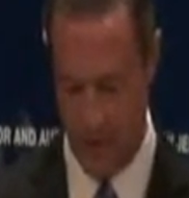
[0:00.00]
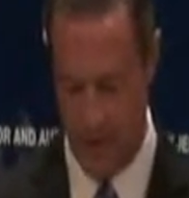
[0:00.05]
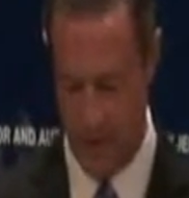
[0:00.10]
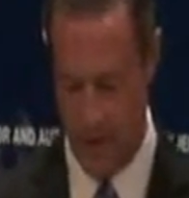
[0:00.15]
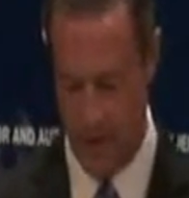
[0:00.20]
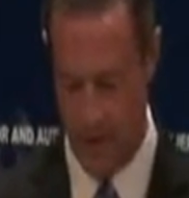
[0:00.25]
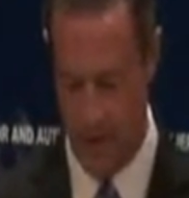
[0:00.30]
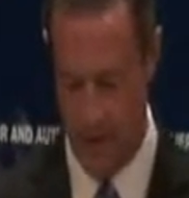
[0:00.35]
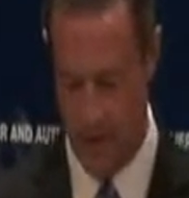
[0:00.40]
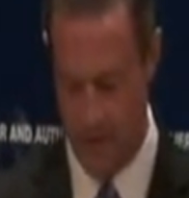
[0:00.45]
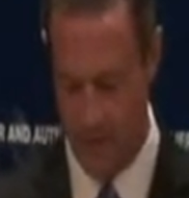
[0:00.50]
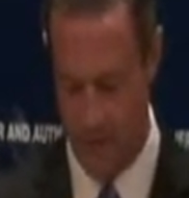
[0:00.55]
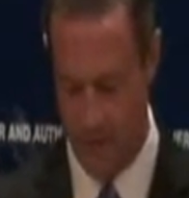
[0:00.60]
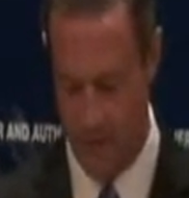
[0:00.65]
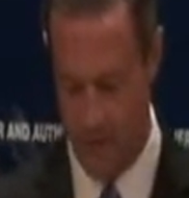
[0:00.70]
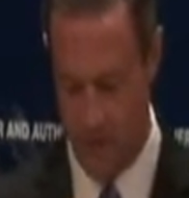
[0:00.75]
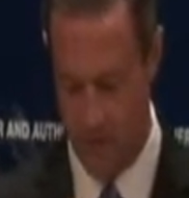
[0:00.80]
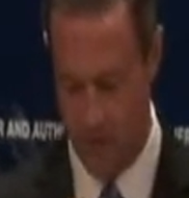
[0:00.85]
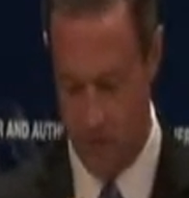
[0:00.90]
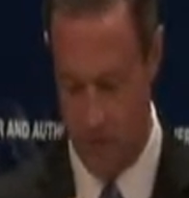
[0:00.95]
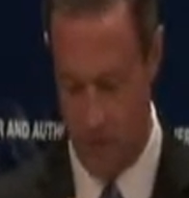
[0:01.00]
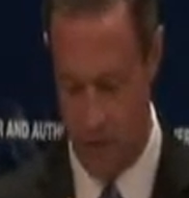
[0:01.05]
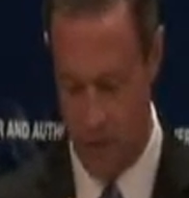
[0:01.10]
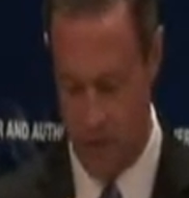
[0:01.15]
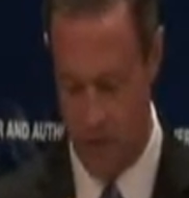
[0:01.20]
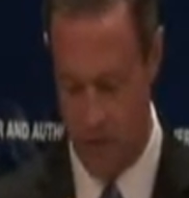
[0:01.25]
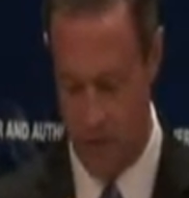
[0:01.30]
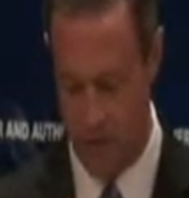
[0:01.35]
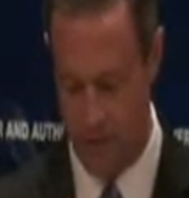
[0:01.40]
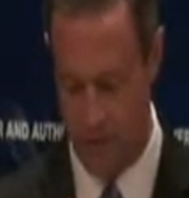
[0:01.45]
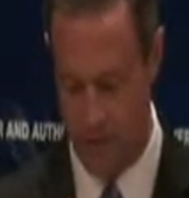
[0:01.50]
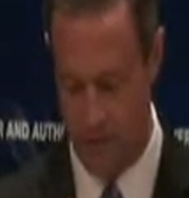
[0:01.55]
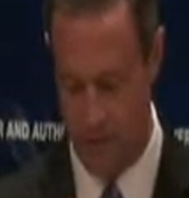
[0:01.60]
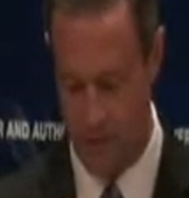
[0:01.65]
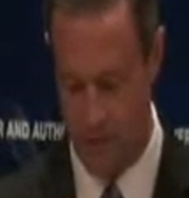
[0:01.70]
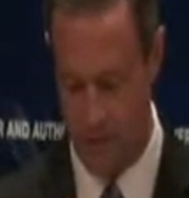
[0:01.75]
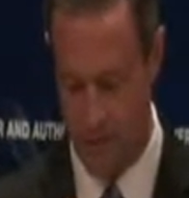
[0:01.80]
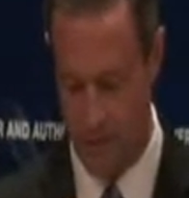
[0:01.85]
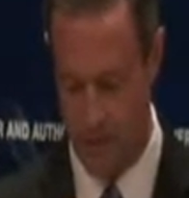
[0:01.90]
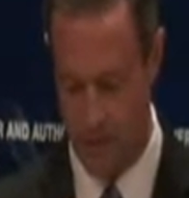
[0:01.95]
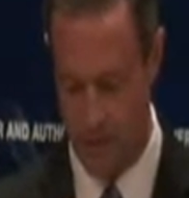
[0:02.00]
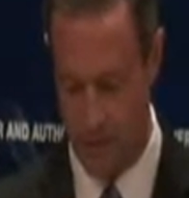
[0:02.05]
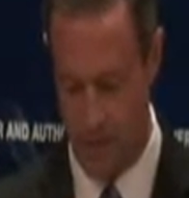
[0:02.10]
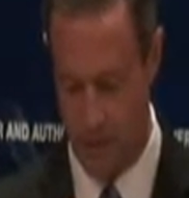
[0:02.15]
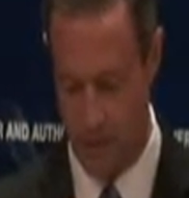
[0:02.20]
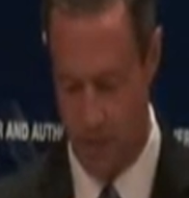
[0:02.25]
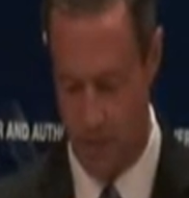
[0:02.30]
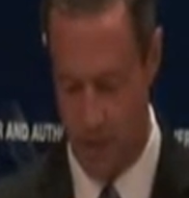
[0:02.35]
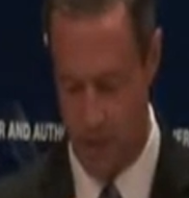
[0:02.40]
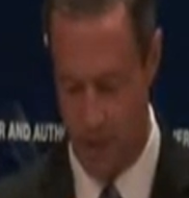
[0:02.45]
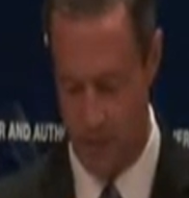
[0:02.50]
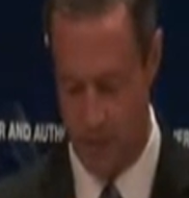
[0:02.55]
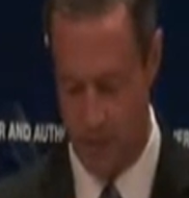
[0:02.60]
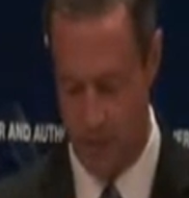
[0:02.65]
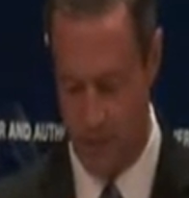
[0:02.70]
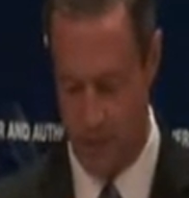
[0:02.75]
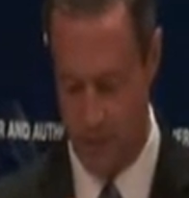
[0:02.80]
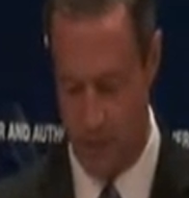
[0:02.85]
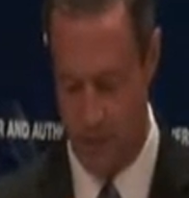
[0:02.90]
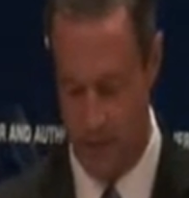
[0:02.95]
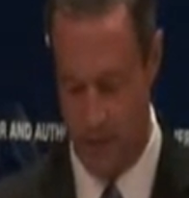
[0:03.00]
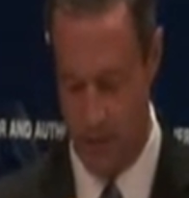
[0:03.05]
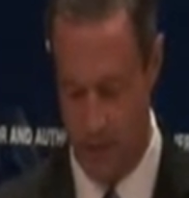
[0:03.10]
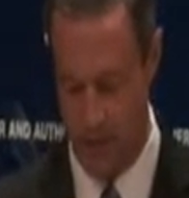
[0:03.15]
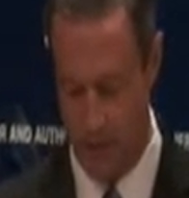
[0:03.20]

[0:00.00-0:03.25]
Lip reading: and as was Senate President